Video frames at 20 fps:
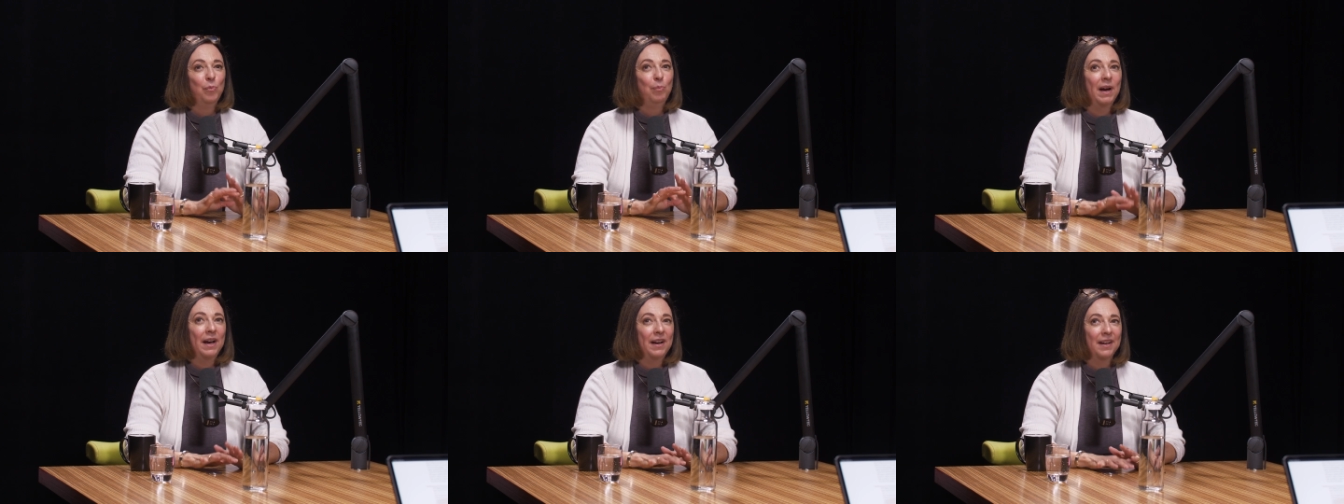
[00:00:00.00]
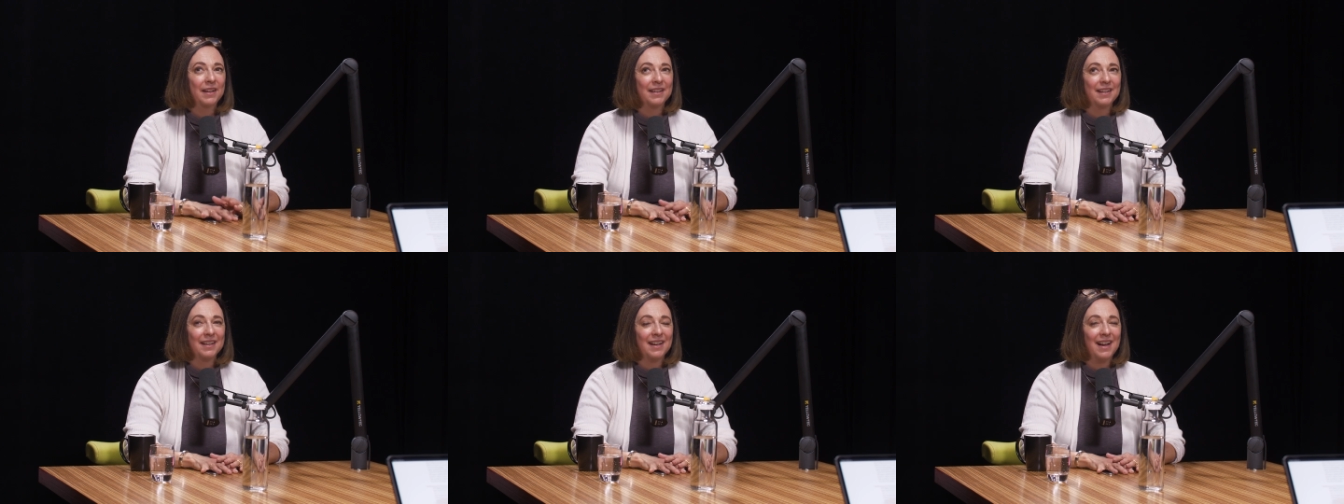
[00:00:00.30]

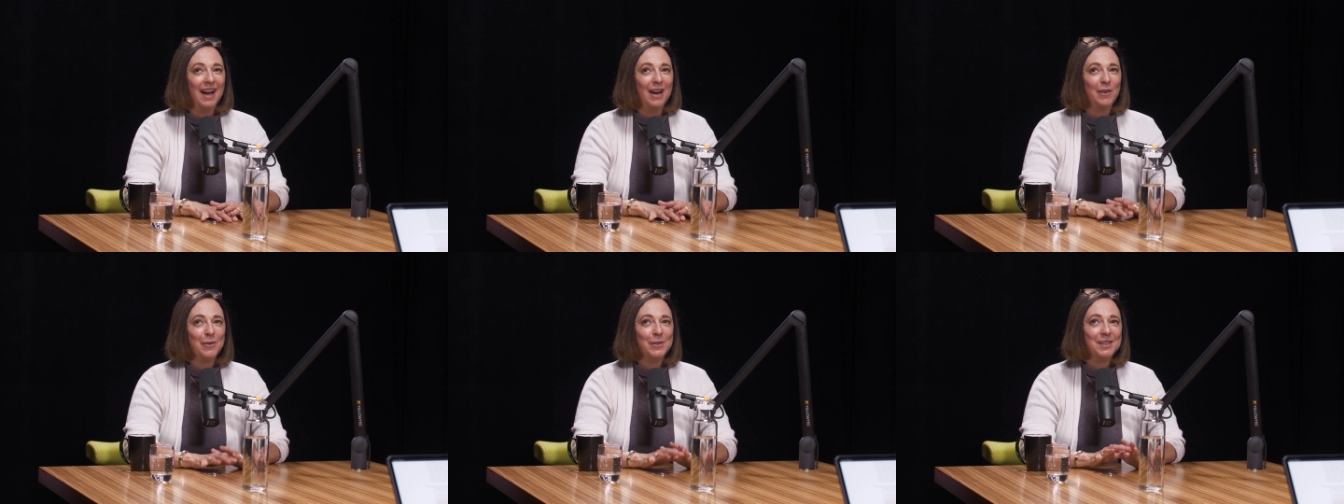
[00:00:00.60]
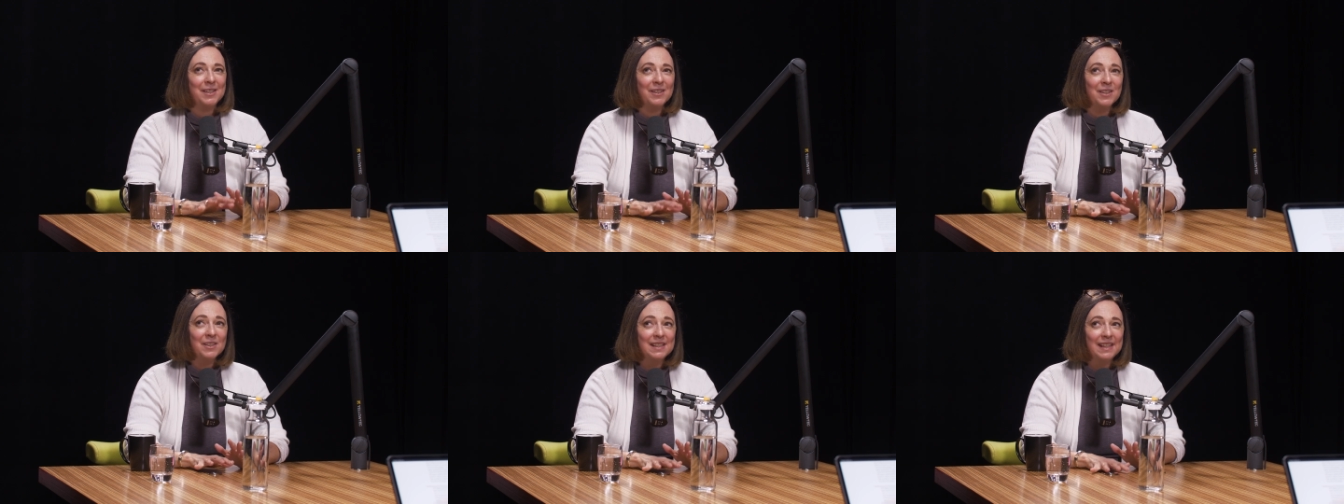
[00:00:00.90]
But I
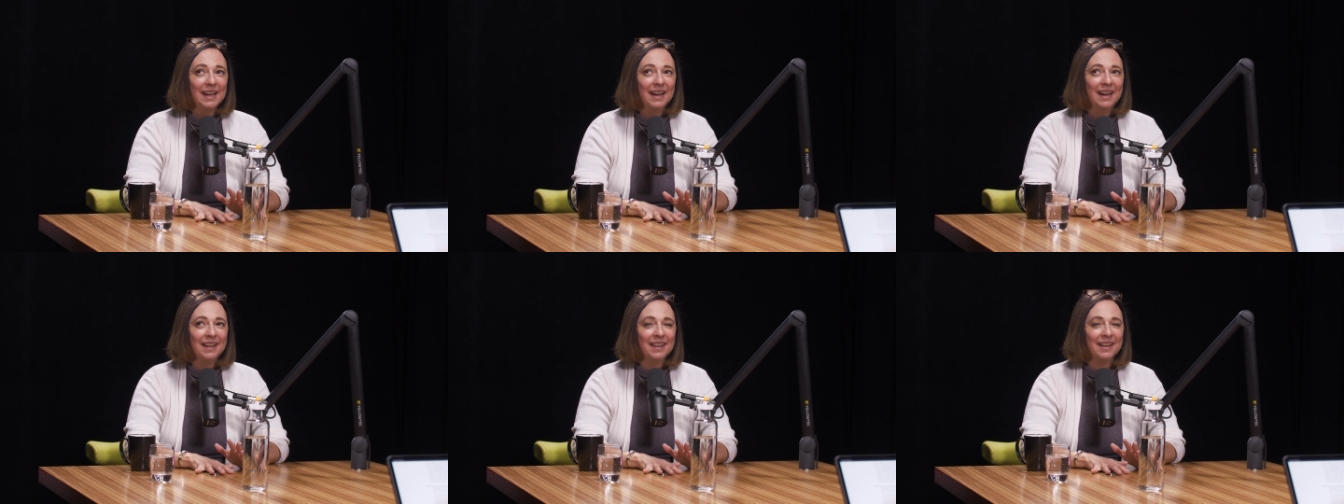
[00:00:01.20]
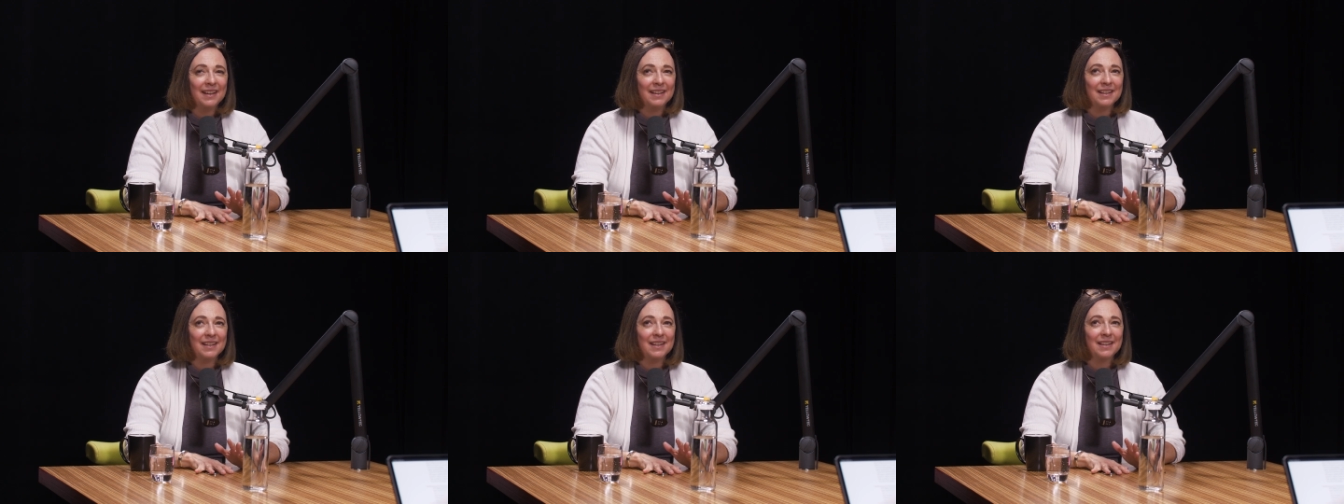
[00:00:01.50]
would still say
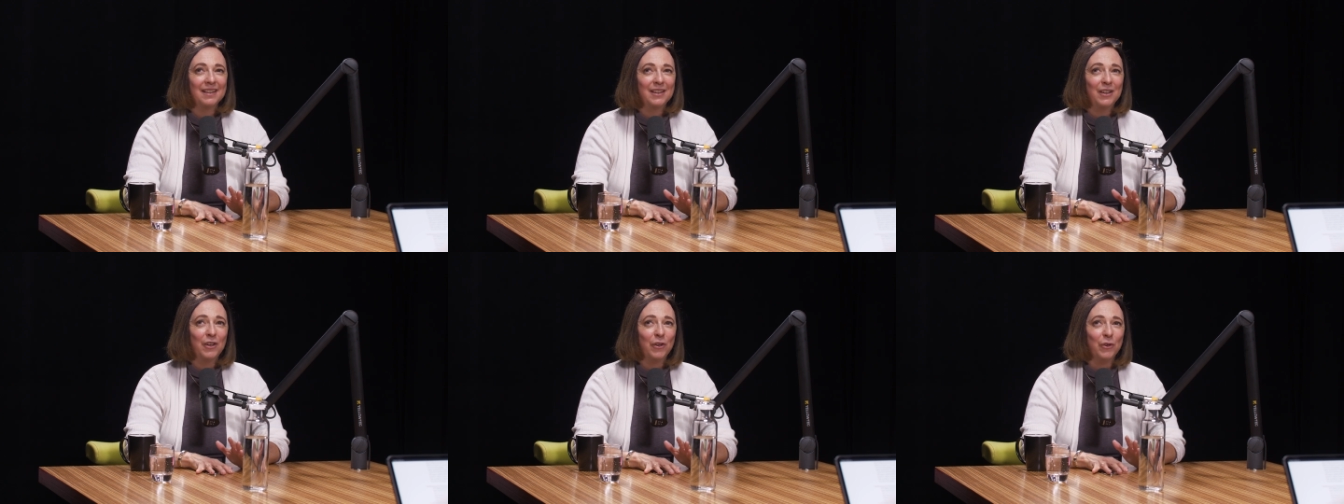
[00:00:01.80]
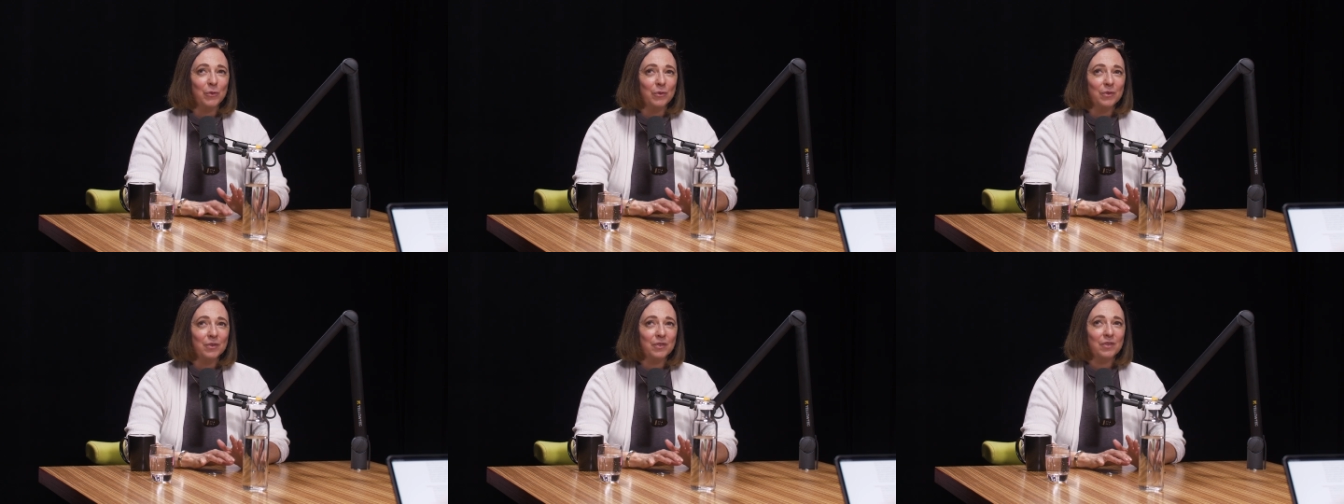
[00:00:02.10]
that, you
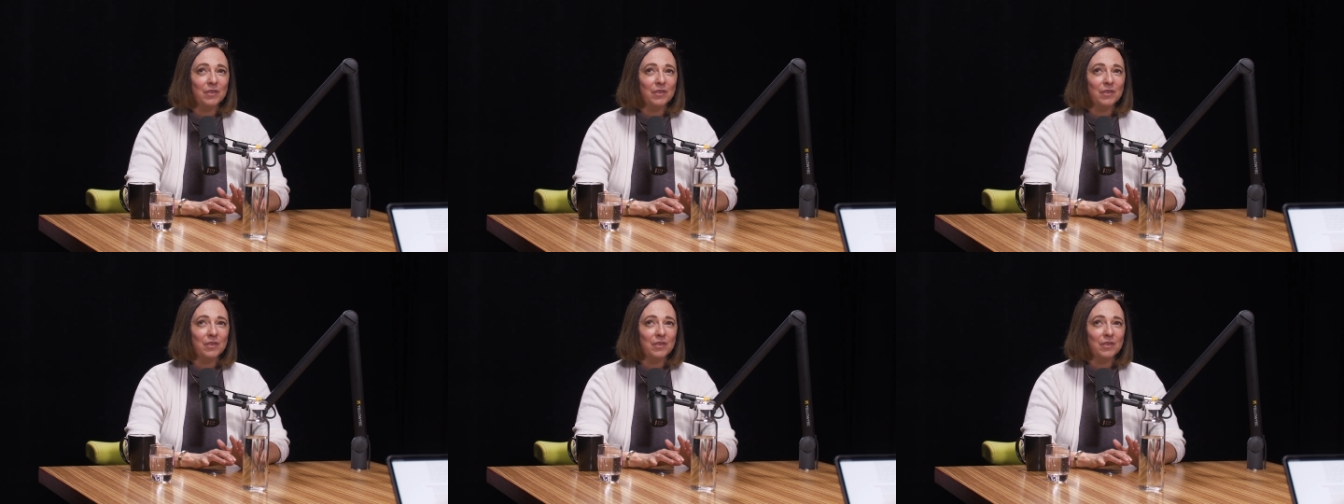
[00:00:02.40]
know,